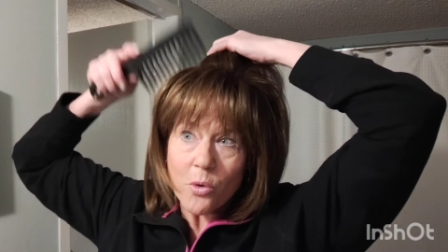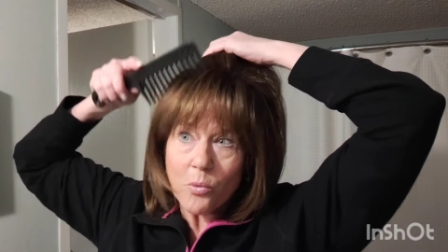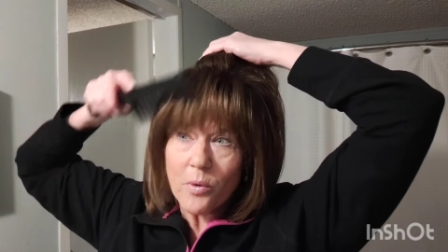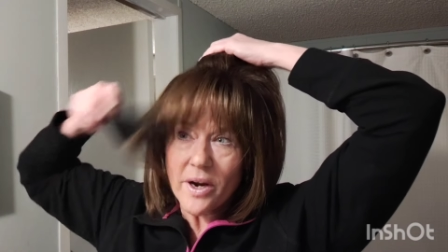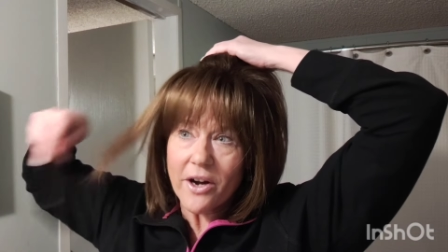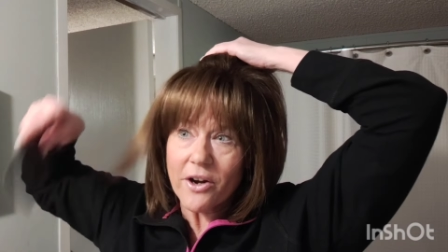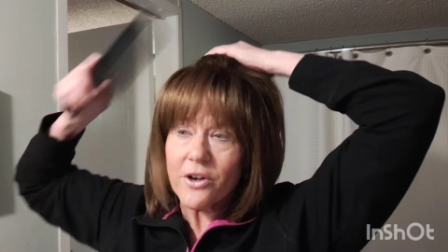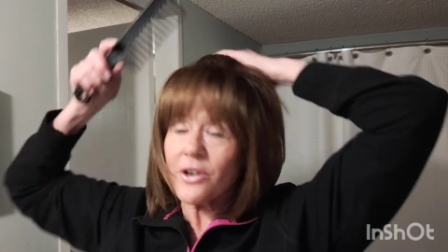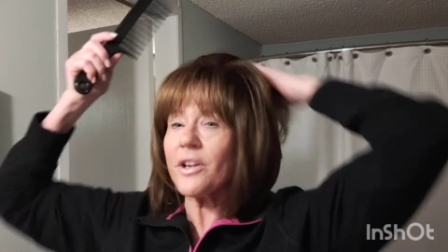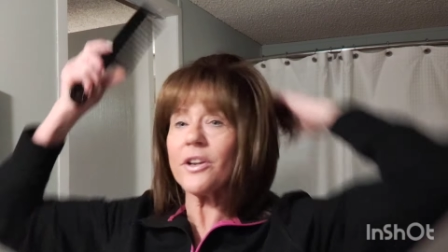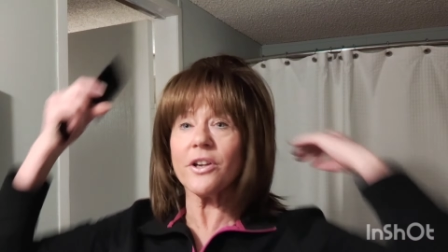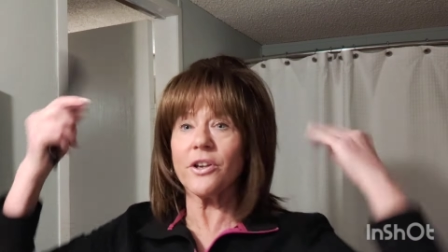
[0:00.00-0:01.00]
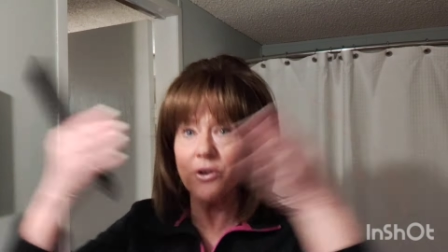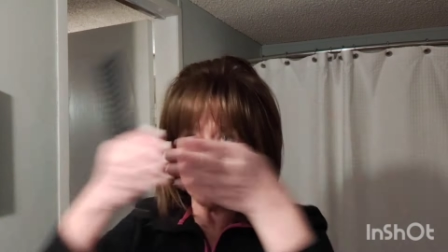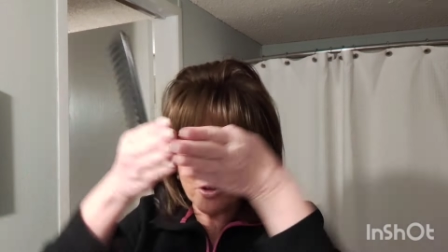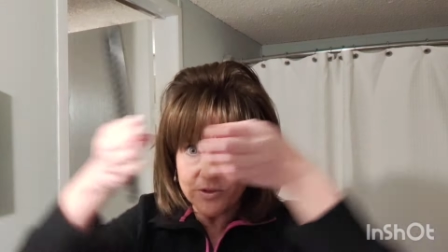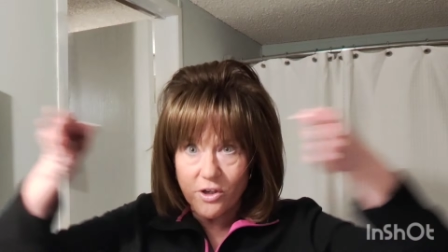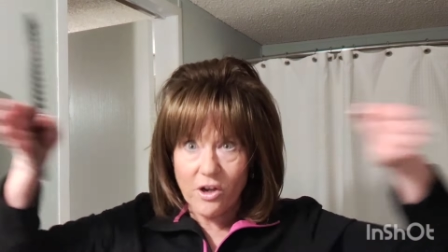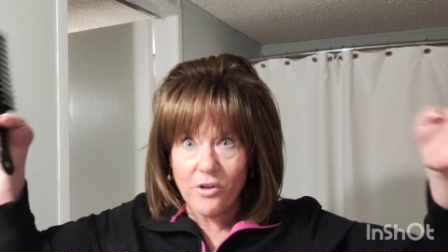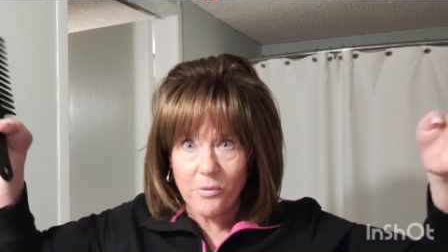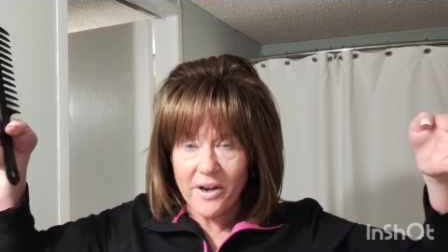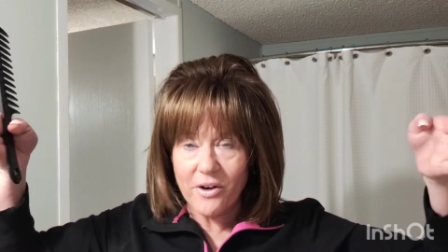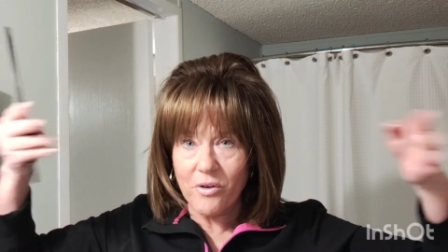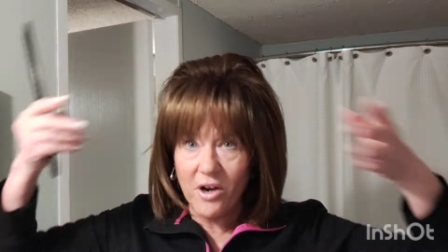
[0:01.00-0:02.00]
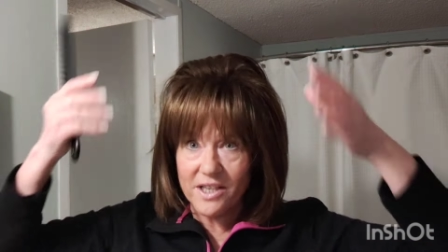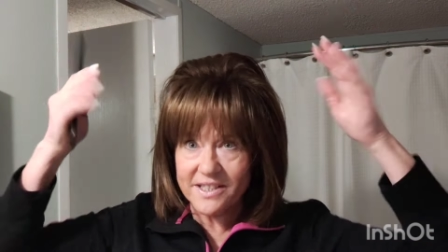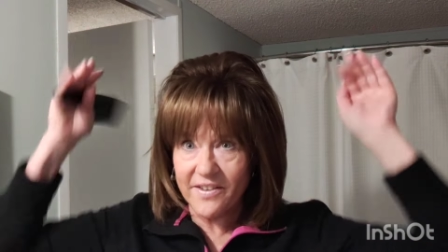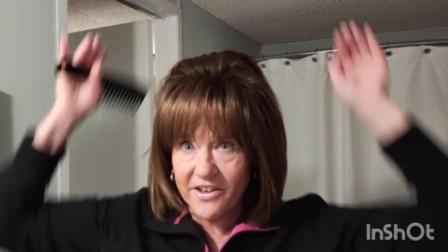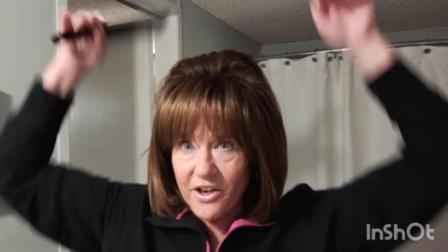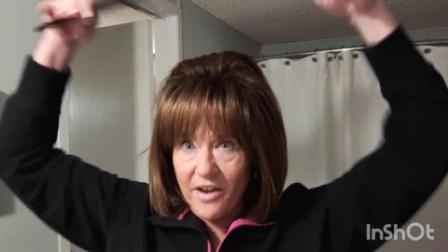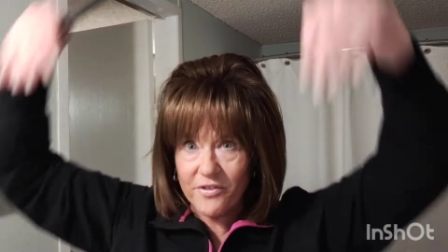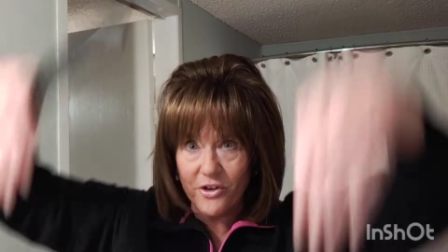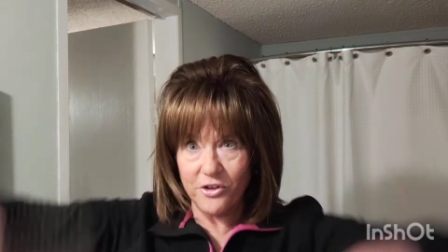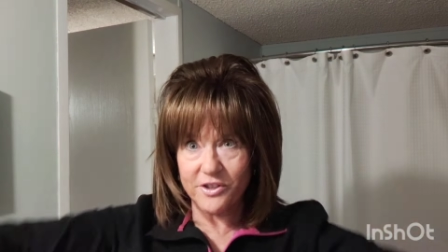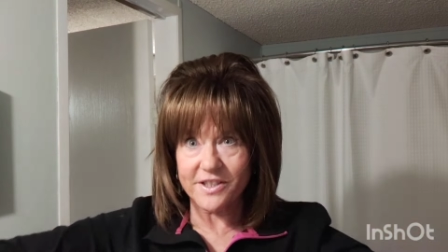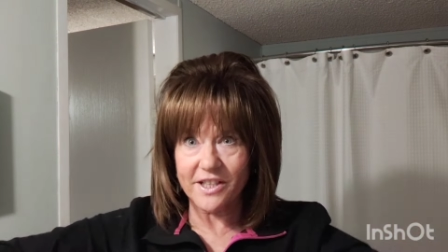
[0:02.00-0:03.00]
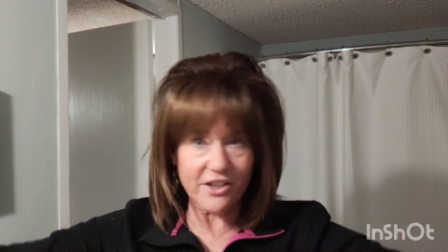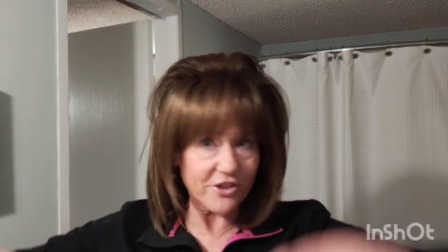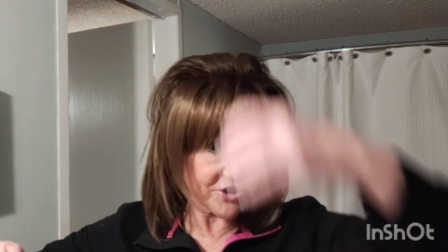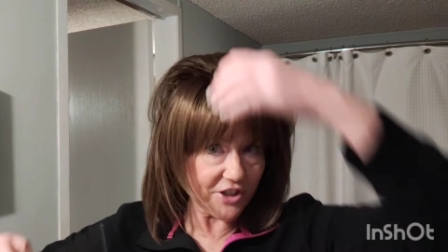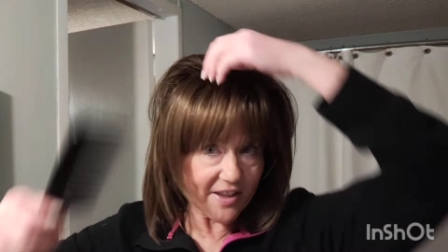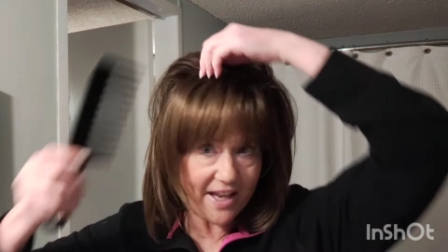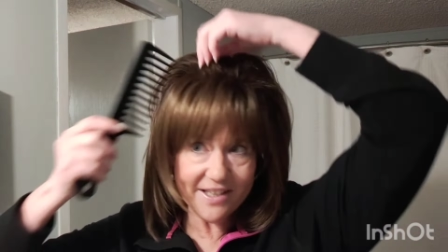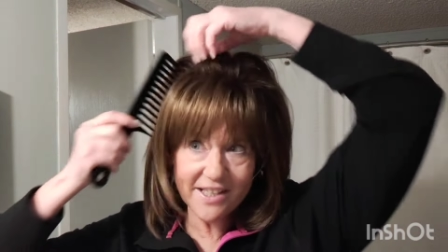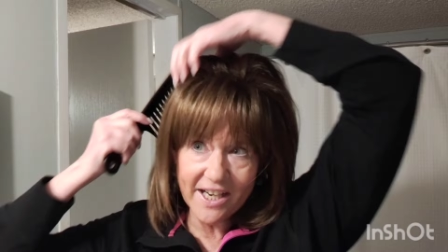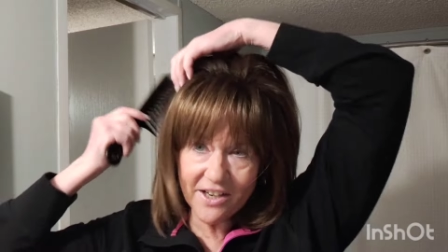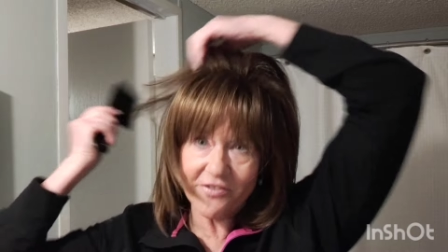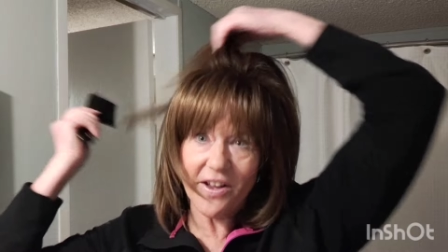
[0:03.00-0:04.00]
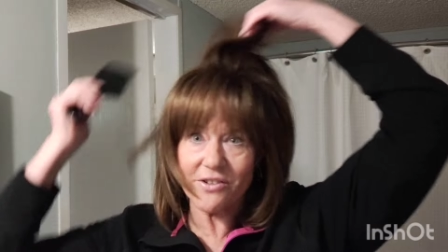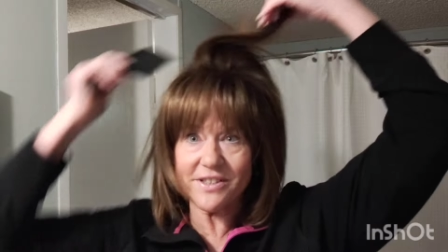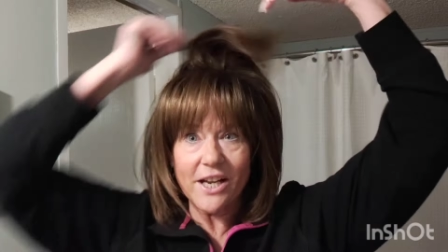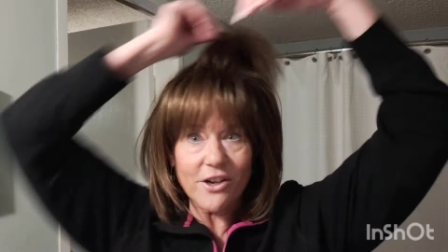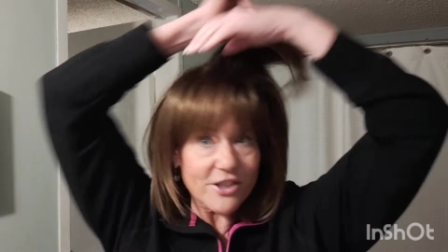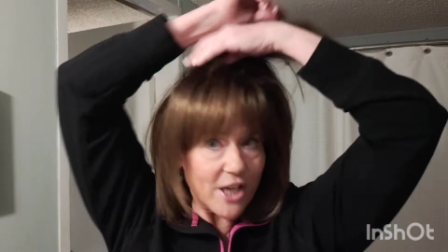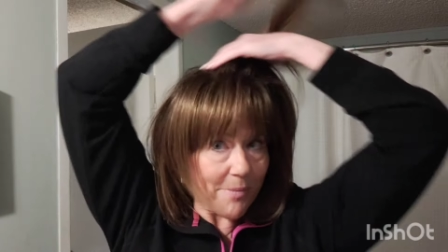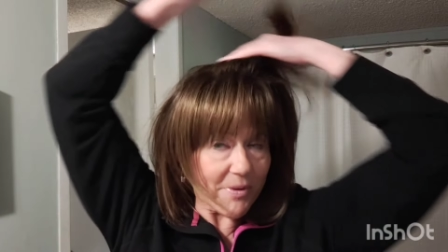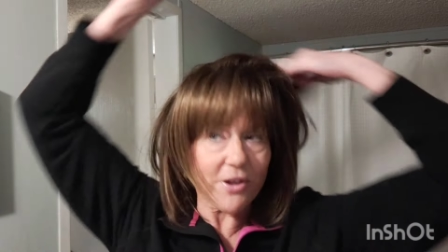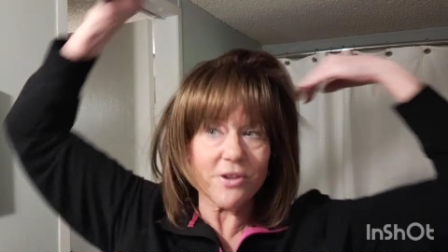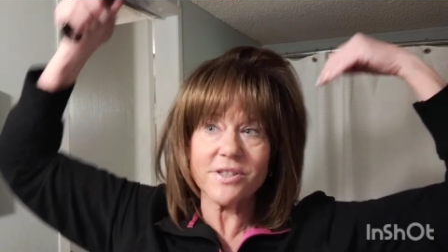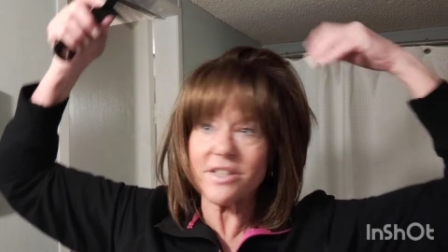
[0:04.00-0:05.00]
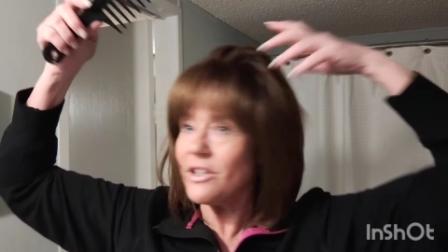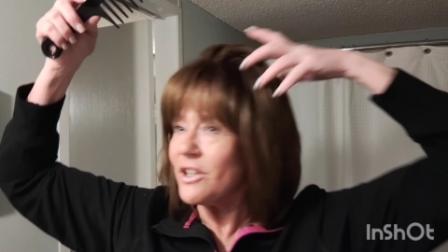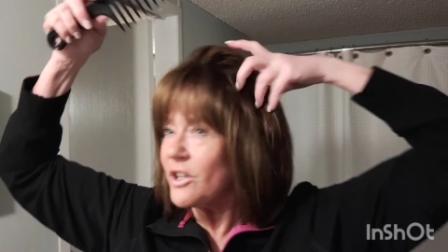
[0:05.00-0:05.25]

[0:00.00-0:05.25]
where you know it goes all the way across, and then you have curtains that that kind of fountain down on top of those.